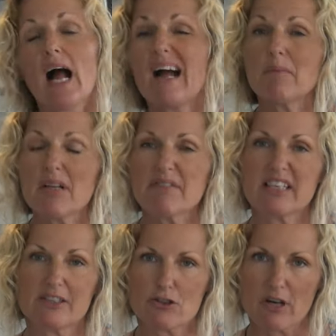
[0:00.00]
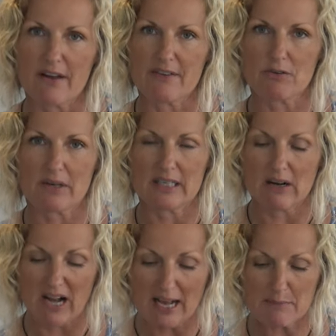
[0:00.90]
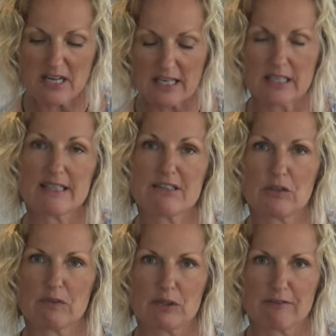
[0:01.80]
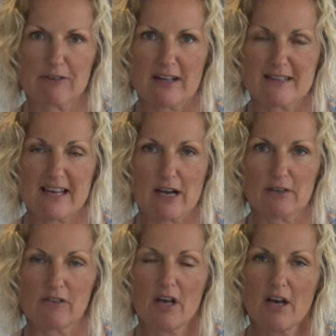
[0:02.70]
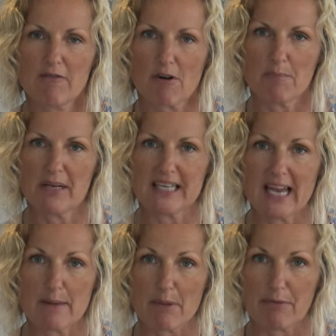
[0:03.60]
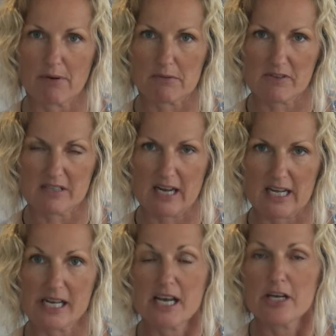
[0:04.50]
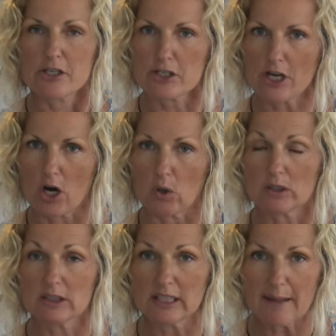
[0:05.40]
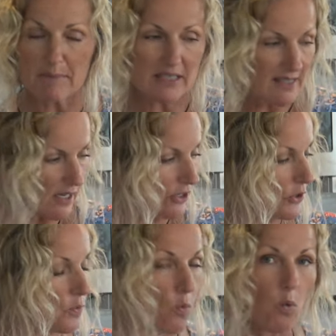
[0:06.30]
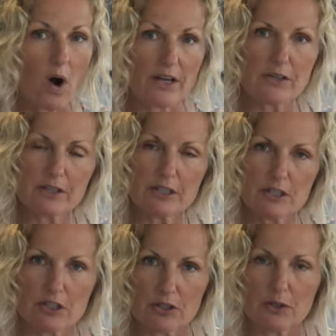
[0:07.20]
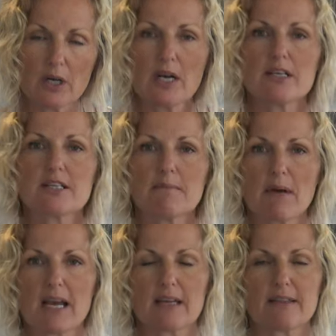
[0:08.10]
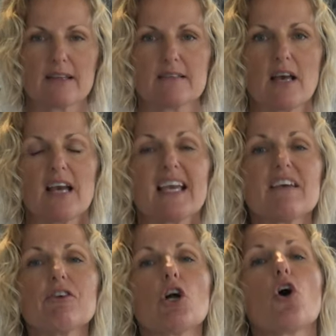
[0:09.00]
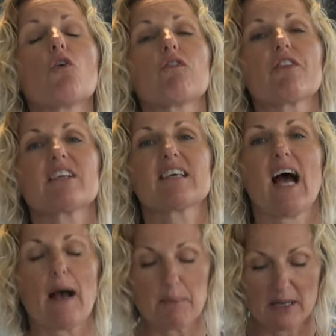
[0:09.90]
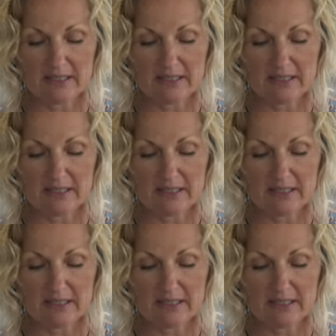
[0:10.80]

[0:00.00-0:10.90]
I'm not even going to try this right now. I'm taking this over to a friend's house for a big Game of Thrones night. So let me tell you what you can do to make this even over the top.